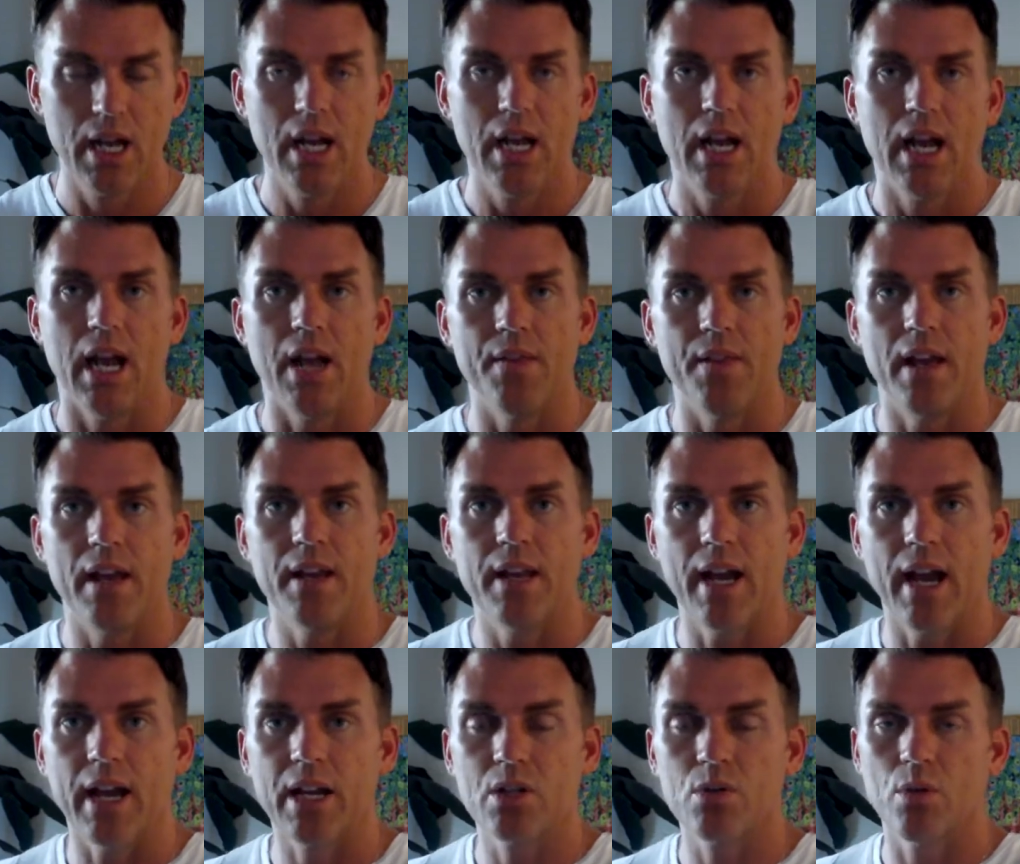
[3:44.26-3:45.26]
And then
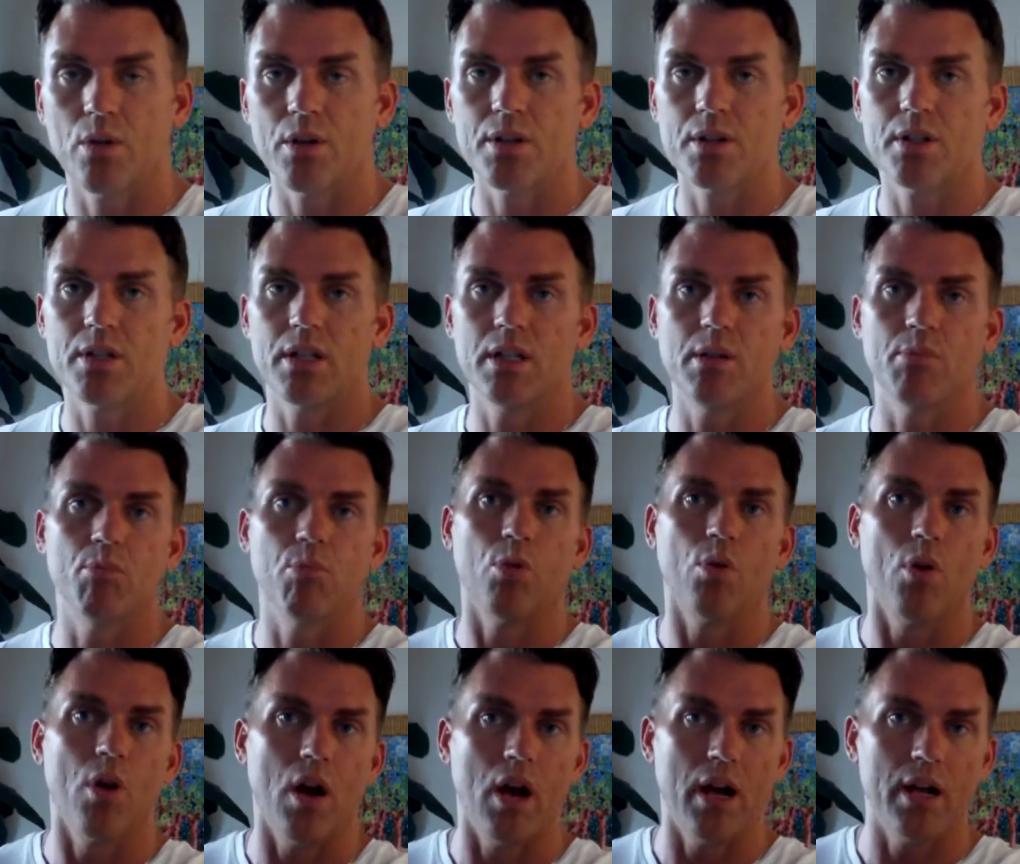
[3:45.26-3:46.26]
next was the
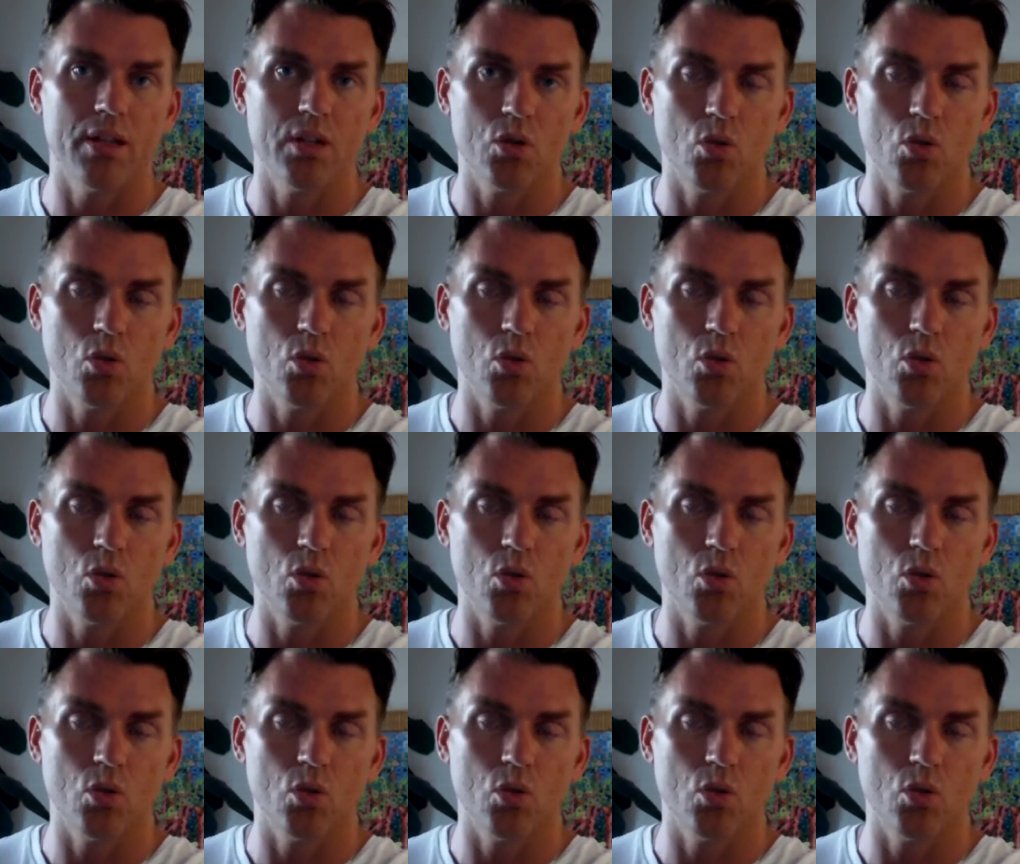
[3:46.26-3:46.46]
bronze